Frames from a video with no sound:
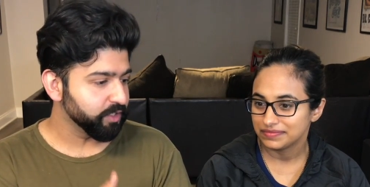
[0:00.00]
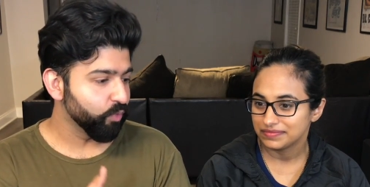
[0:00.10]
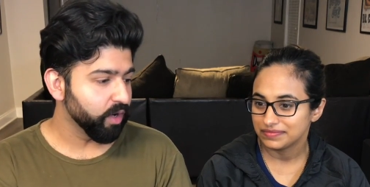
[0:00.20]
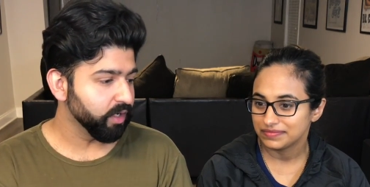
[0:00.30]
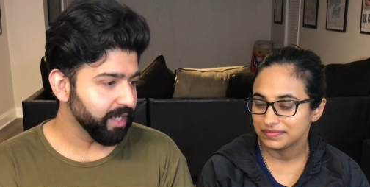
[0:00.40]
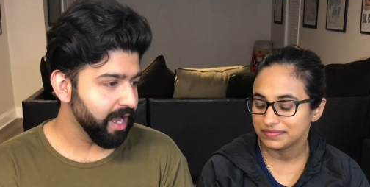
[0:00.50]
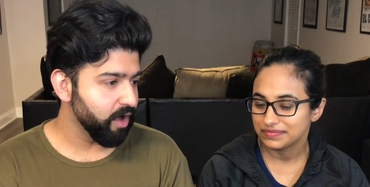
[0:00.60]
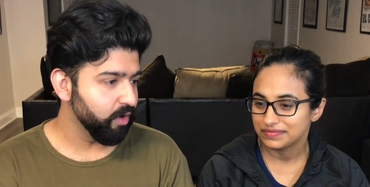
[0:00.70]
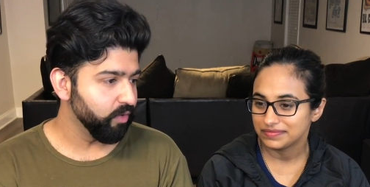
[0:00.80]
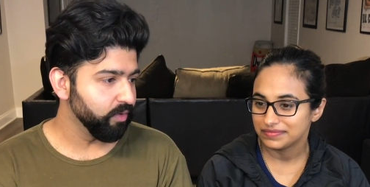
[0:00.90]
Speaker 1: doesn't work
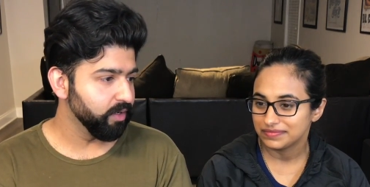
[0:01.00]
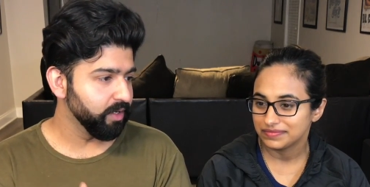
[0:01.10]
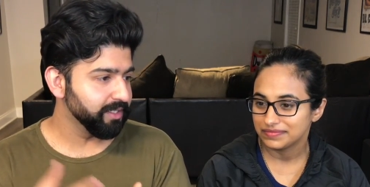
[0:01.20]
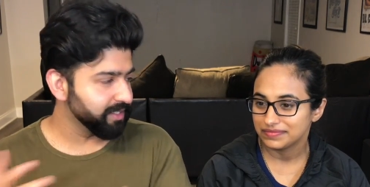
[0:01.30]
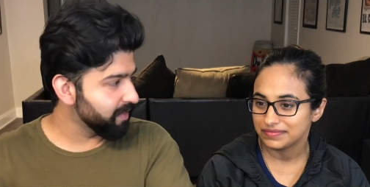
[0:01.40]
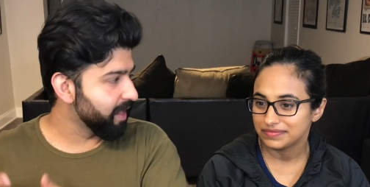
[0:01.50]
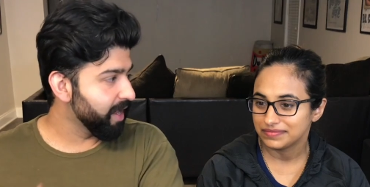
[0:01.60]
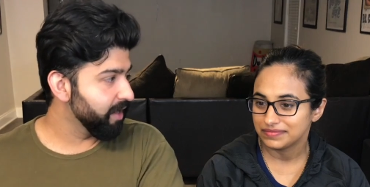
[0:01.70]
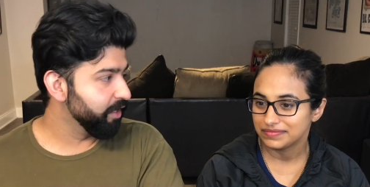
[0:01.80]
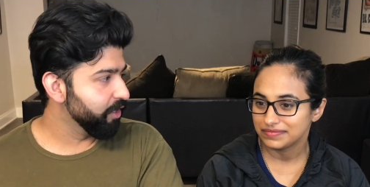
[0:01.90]
out it's not the
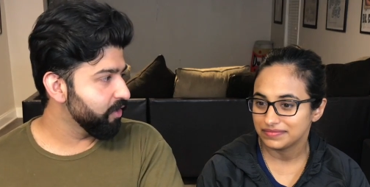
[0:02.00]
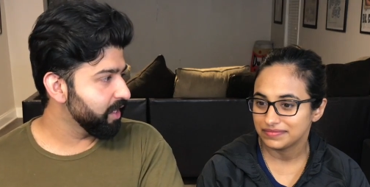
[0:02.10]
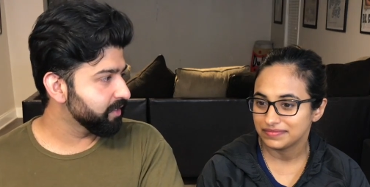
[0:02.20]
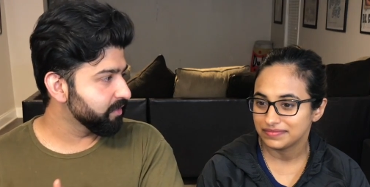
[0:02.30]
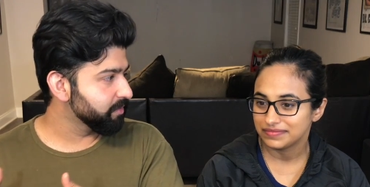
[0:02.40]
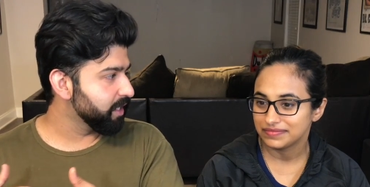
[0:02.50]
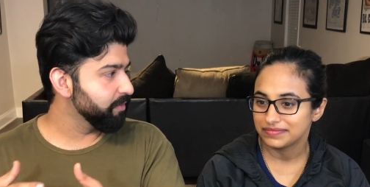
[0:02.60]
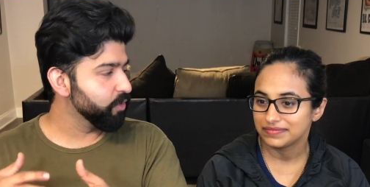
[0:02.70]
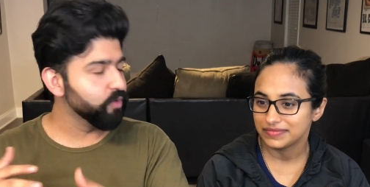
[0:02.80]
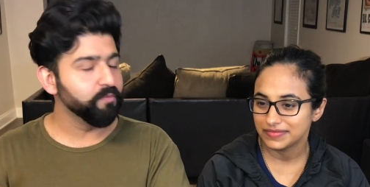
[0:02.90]
end you know like
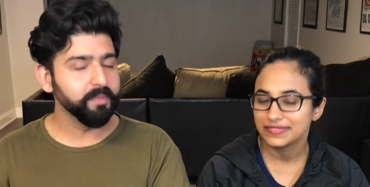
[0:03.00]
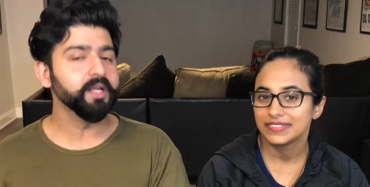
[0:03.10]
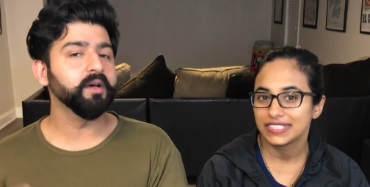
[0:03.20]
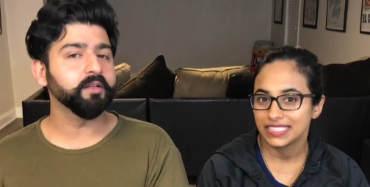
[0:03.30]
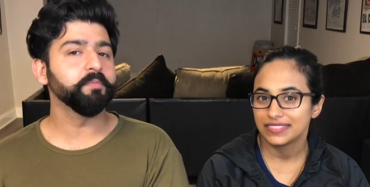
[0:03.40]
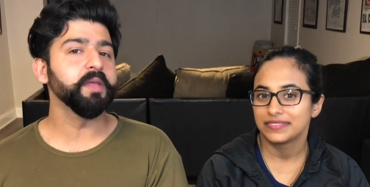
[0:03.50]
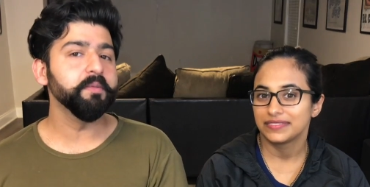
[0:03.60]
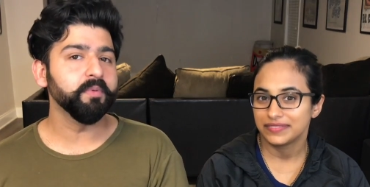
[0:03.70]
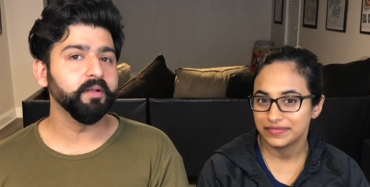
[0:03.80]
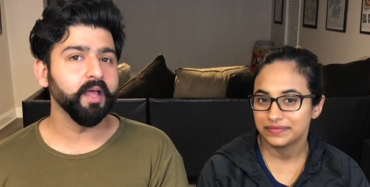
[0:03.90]
sometimes you meet other
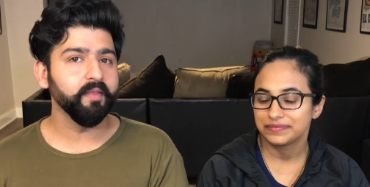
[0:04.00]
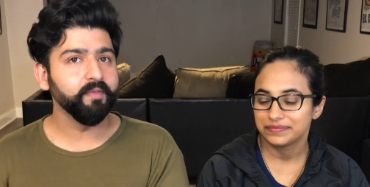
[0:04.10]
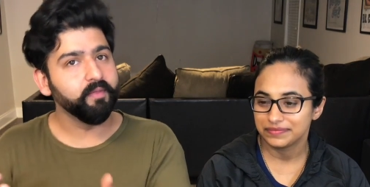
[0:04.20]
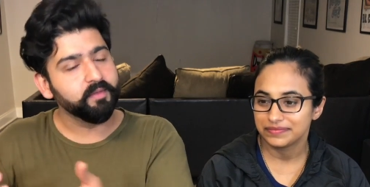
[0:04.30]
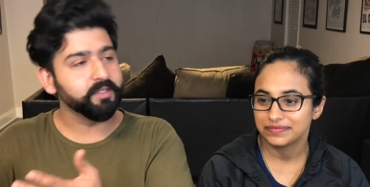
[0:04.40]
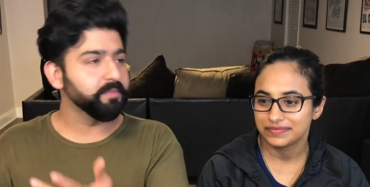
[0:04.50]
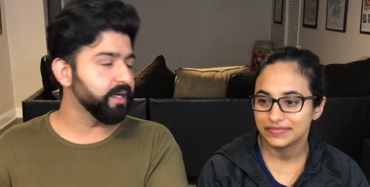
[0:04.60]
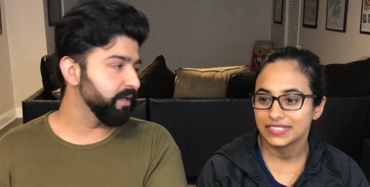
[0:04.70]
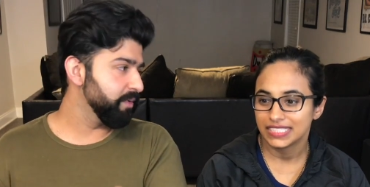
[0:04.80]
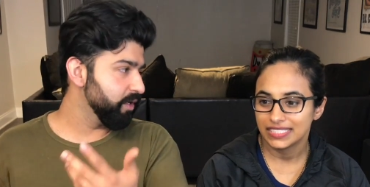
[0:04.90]
people and
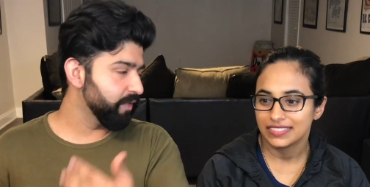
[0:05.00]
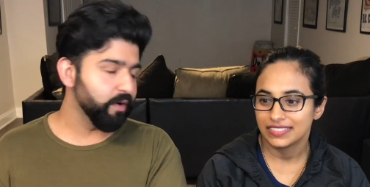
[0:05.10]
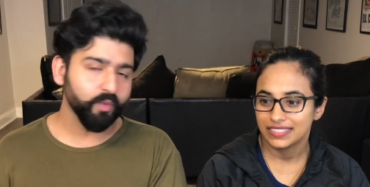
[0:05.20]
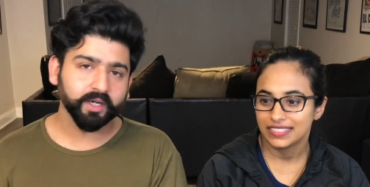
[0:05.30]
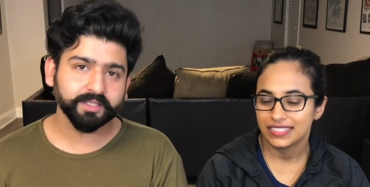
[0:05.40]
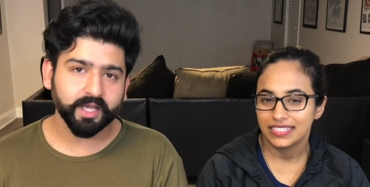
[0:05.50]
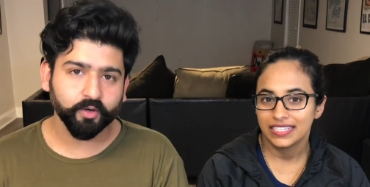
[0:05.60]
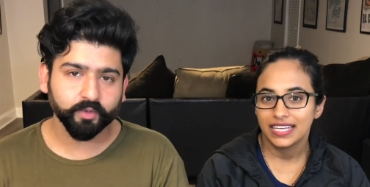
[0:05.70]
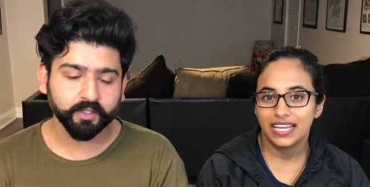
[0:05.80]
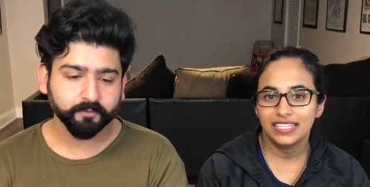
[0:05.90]
sometimes you know that works
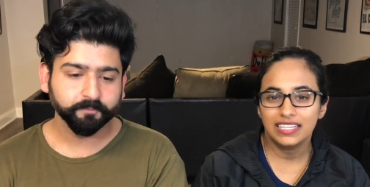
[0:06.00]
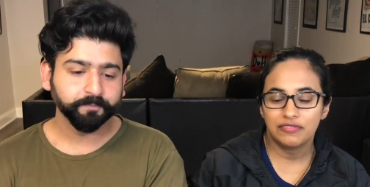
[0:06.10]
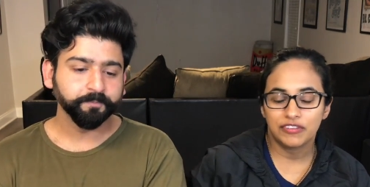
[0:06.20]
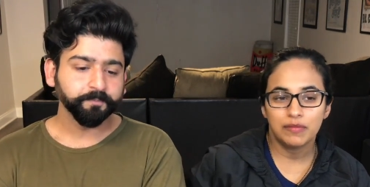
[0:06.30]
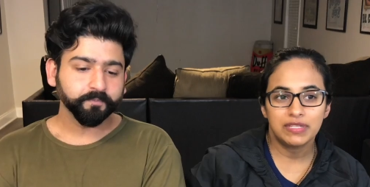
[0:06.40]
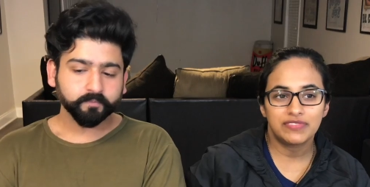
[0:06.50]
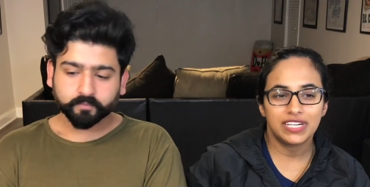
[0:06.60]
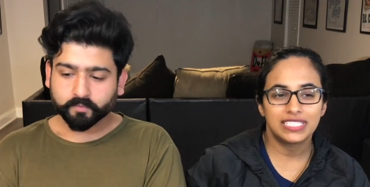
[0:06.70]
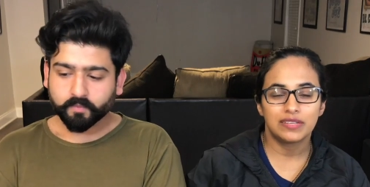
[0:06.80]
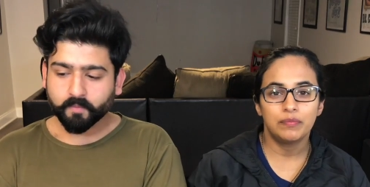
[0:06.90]
out
Speaker 2: i think the film is
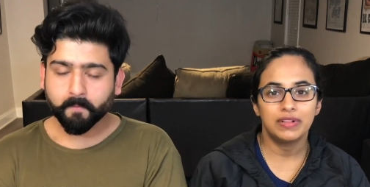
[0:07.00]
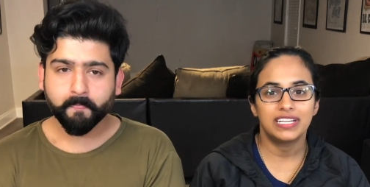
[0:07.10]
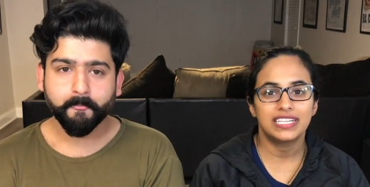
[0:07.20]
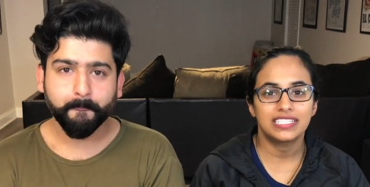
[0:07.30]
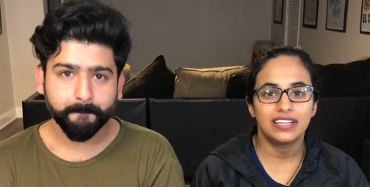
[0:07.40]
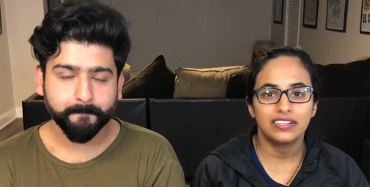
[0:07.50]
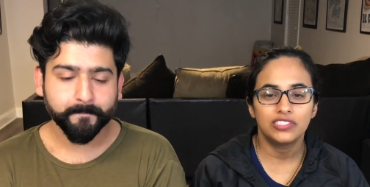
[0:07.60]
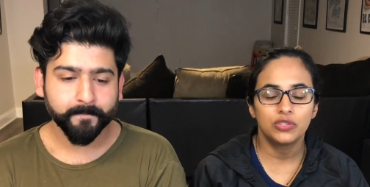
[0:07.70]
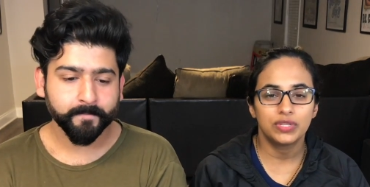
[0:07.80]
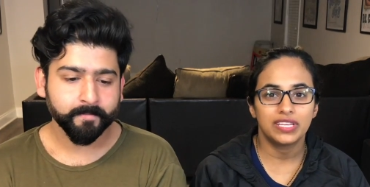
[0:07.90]
very simple and has a lot to
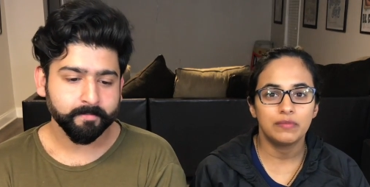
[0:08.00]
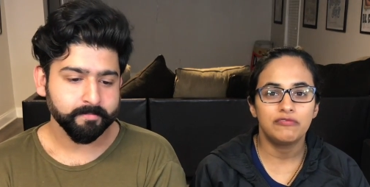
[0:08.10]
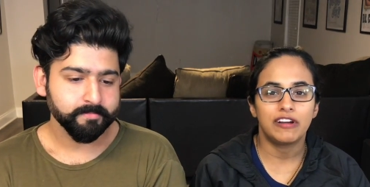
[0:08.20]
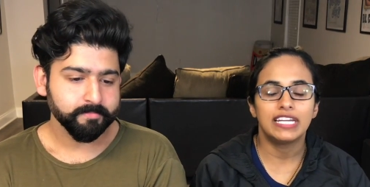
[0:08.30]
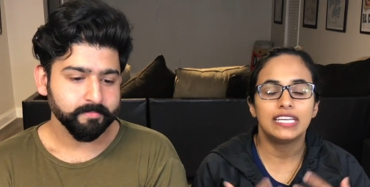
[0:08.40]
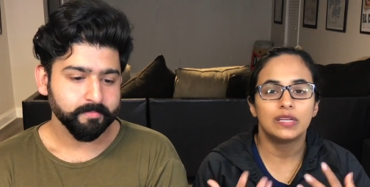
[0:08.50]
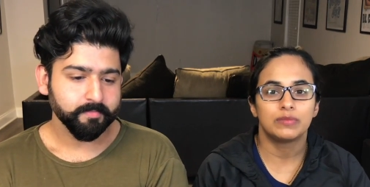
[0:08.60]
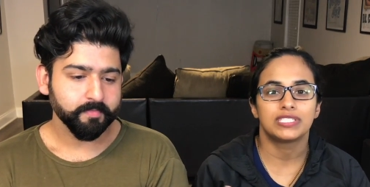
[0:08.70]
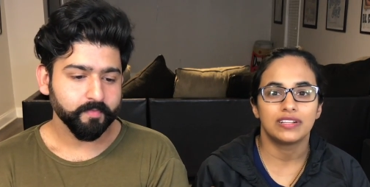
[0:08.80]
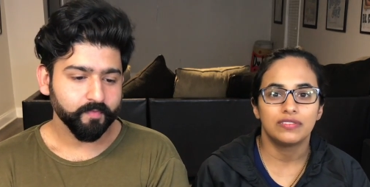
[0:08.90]
do with him finding
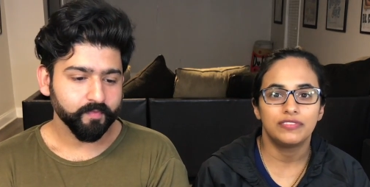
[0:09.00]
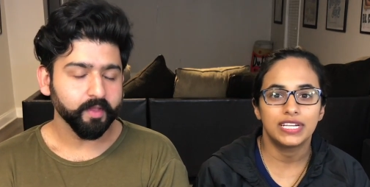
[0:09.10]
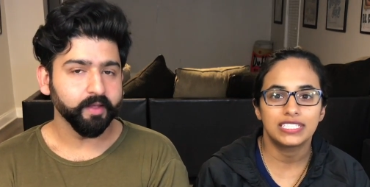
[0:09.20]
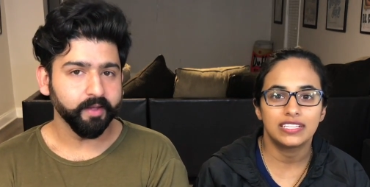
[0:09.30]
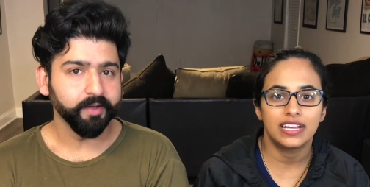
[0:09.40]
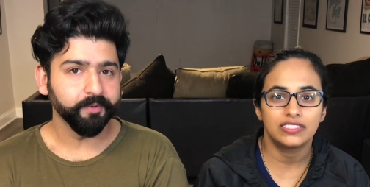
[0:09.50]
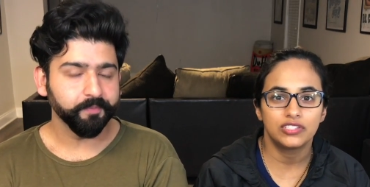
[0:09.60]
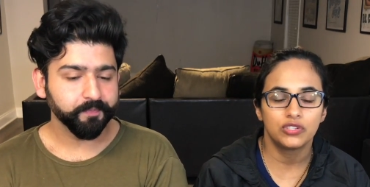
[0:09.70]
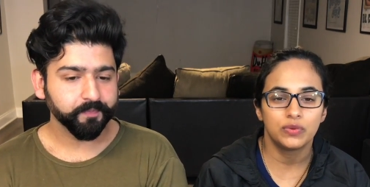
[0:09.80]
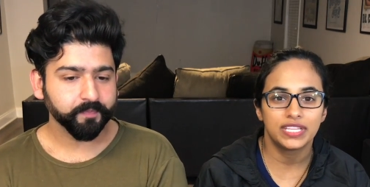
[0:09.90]
himself it has yeah. a lot to
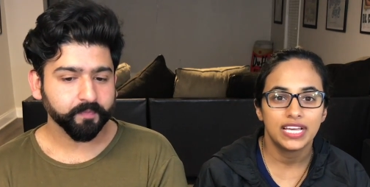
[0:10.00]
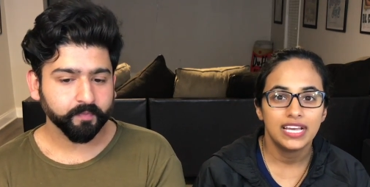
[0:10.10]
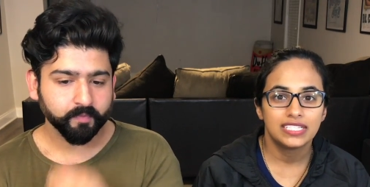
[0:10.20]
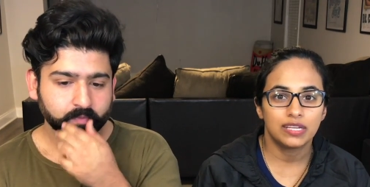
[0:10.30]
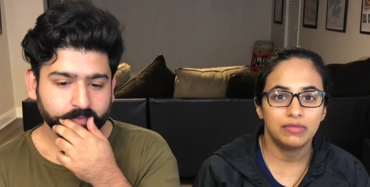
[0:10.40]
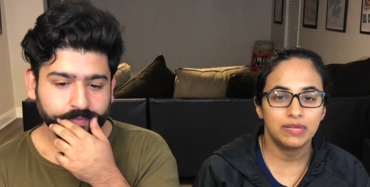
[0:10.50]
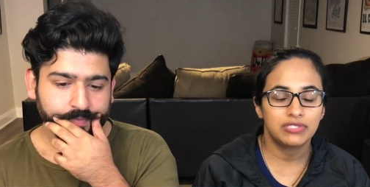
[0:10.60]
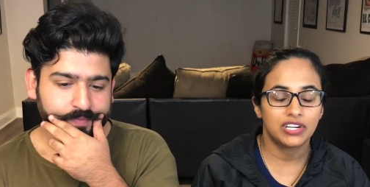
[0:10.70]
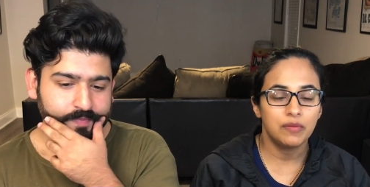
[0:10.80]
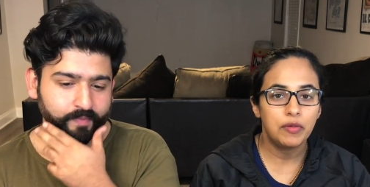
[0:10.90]
do with sometimes
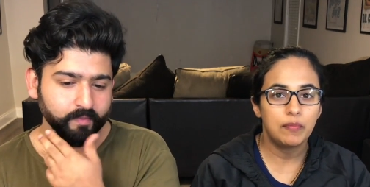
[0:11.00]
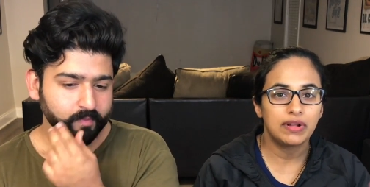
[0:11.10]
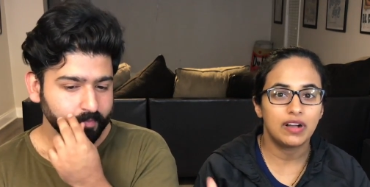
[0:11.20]
certain people